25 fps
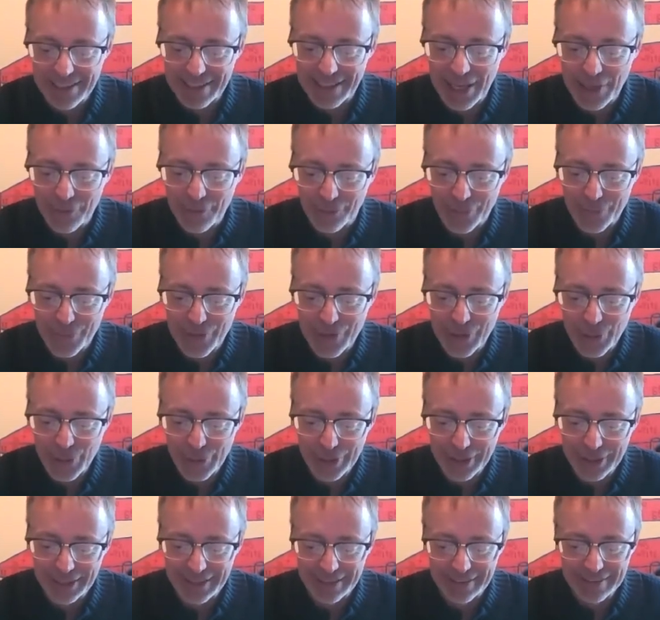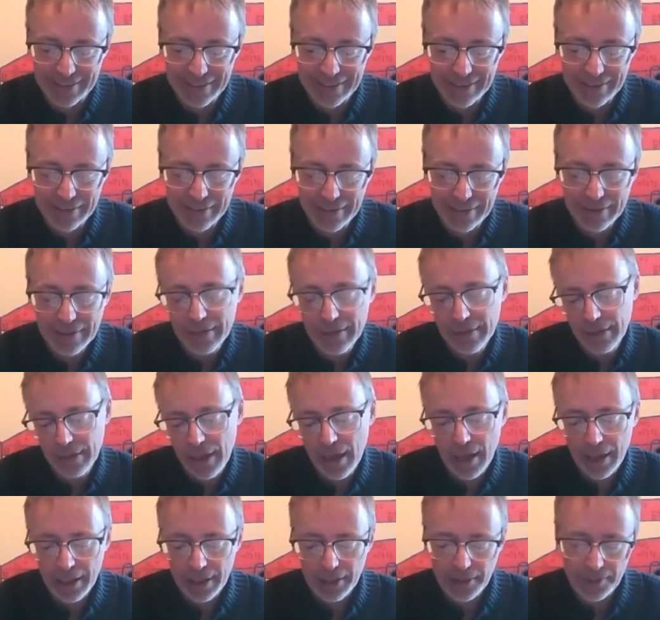keep from squealing.
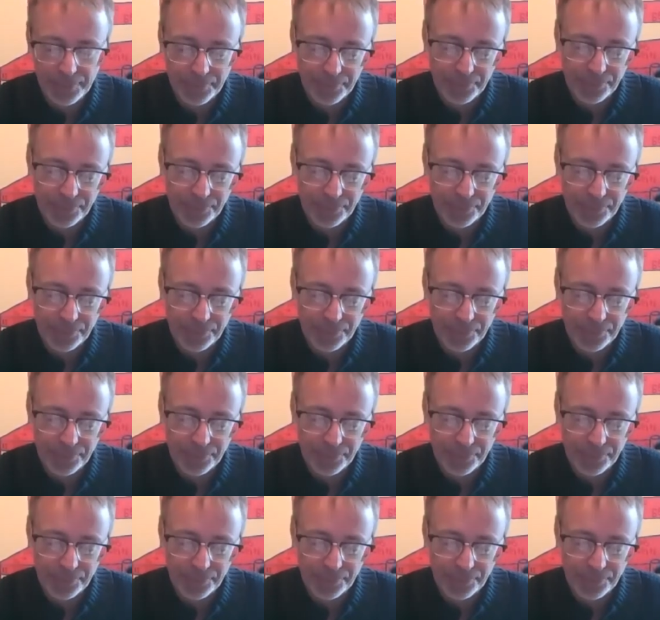Hi.